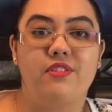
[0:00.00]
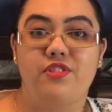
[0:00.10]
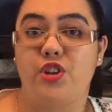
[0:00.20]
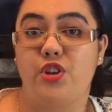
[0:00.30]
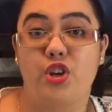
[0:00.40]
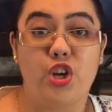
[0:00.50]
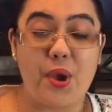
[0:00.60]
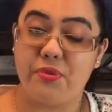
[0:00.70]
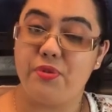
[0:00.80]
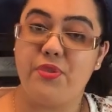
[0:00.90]
So you can
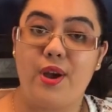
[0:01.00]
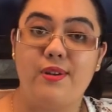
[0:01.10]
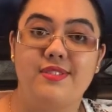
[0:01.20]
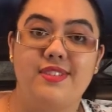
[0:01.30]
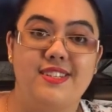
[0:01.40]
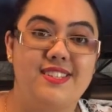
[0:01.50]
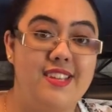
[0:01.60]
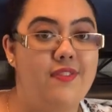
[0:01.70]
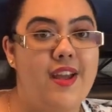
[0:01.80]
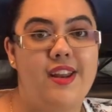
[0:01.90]
go through those and
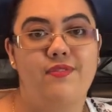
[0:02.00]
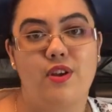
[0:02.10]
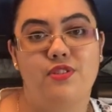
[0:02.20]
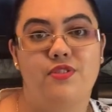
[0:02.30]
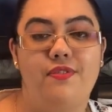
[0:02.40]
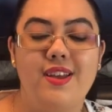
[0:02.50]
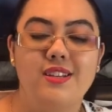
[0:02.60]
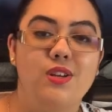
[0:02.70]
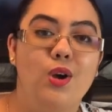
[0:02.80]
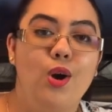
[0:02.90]
see if any of those
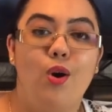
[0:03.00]
fit.